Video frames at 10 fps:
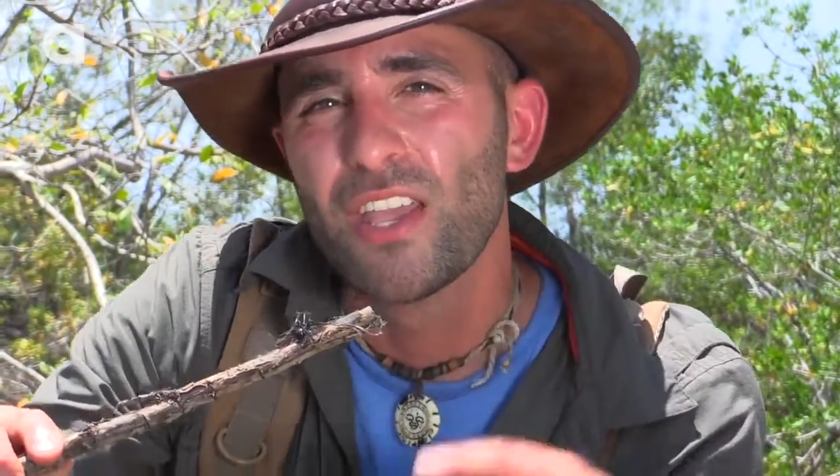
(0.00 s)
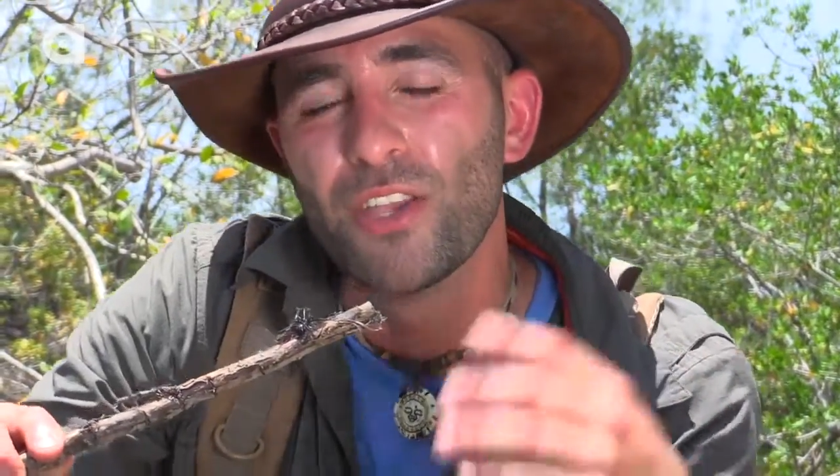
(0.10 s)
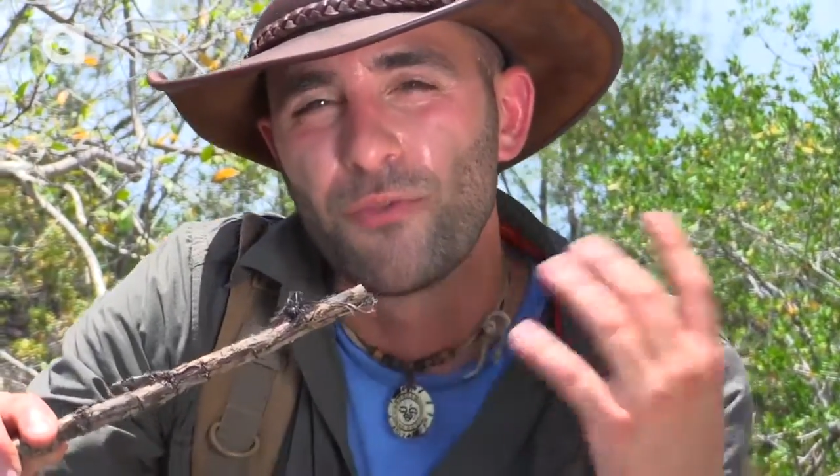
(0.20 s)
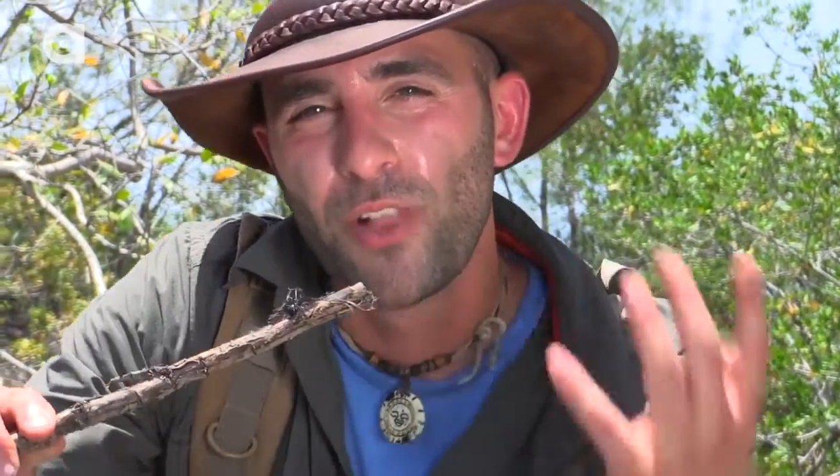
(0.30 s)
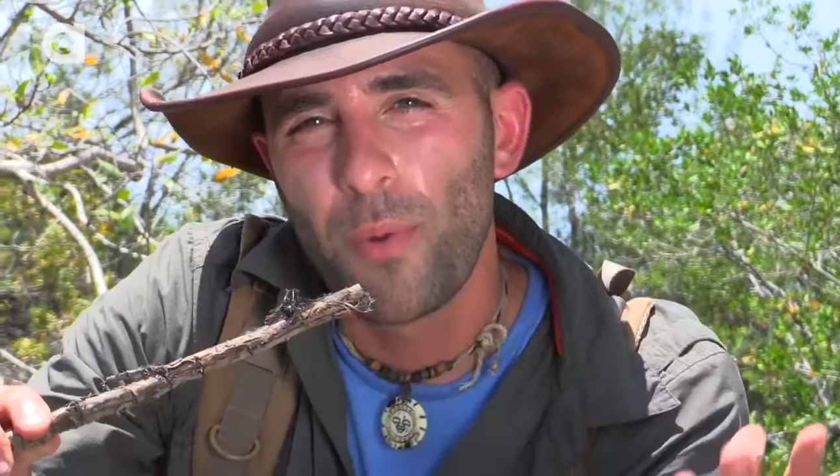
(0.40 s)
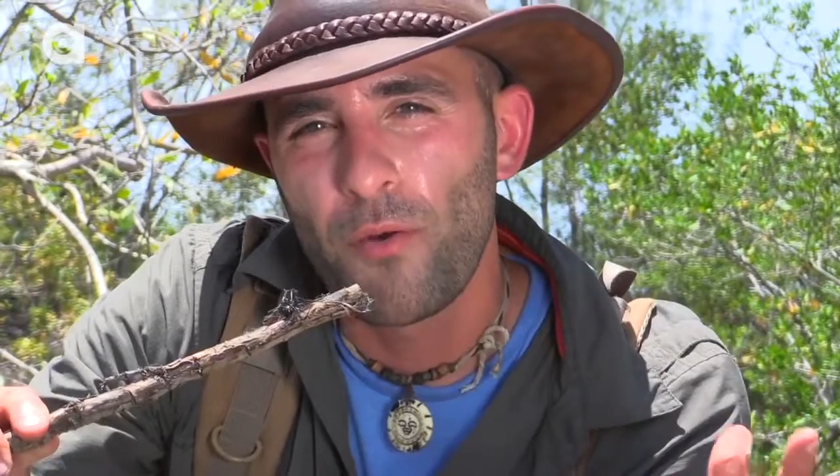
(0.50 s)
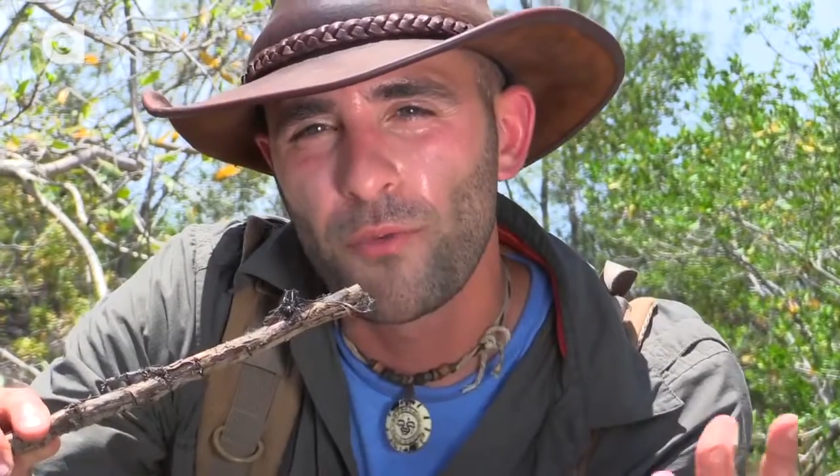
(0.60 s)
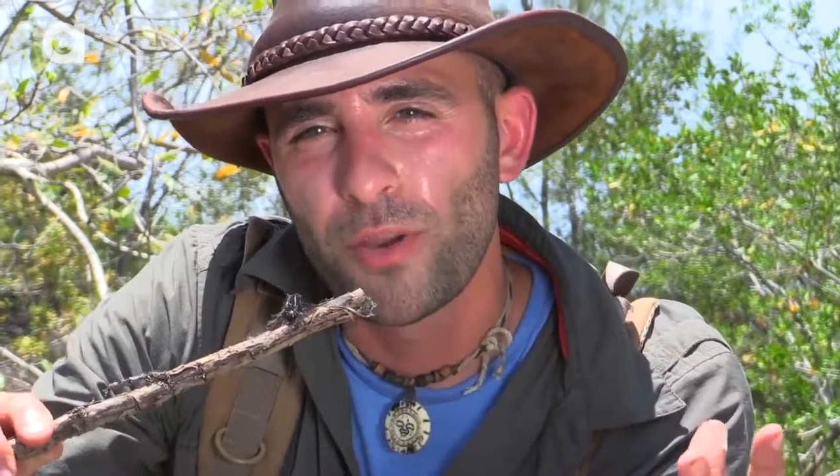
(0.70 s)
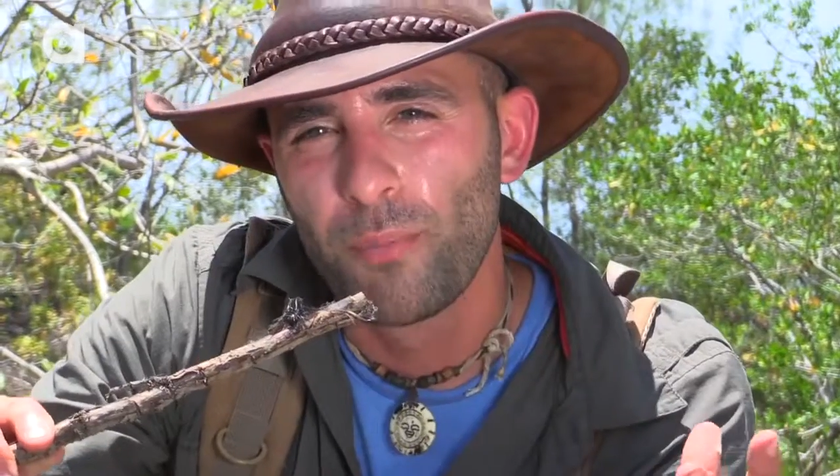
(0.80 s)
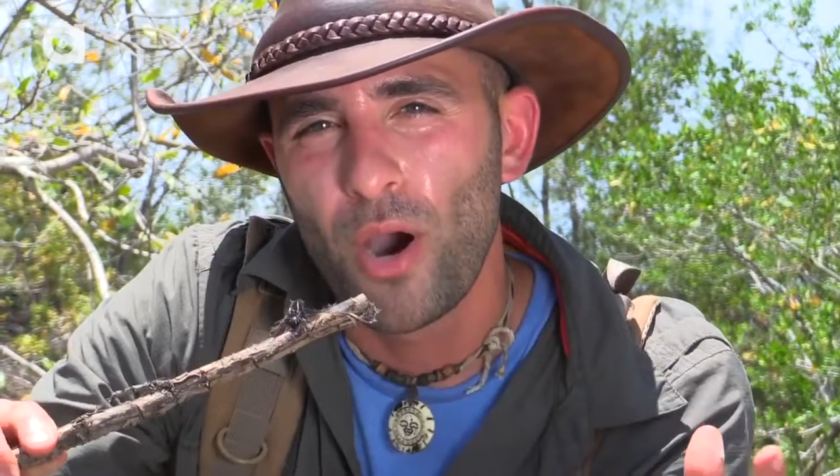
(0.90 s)
You flip
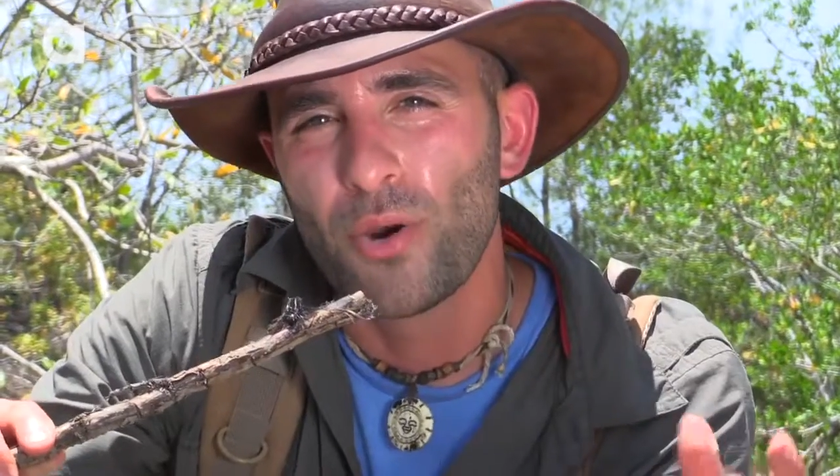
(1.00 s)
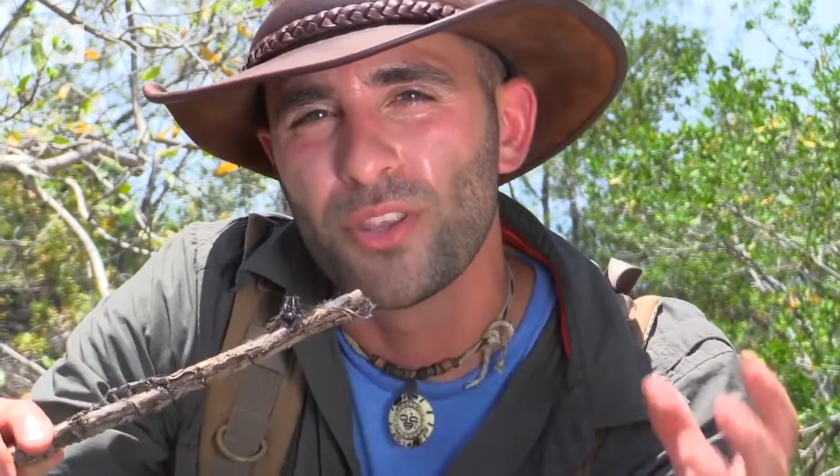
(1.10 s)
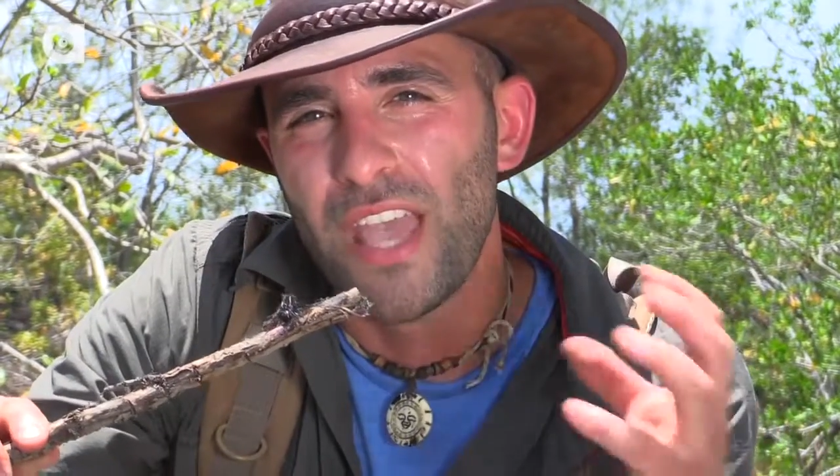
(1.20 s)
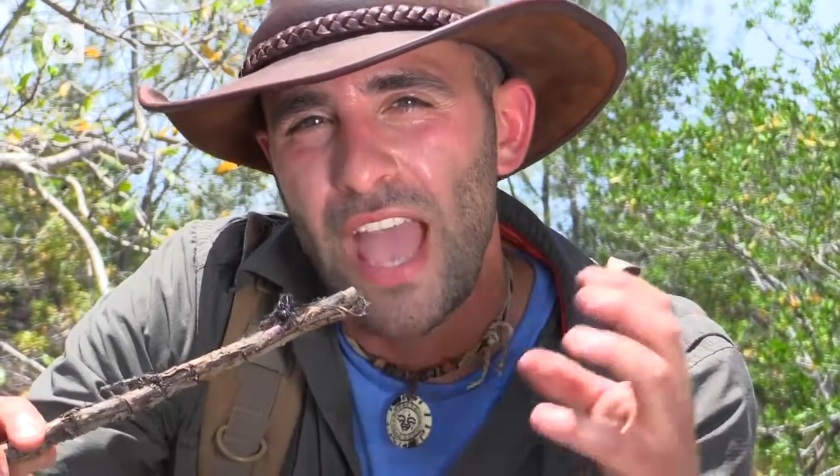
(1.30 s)
over your boat, you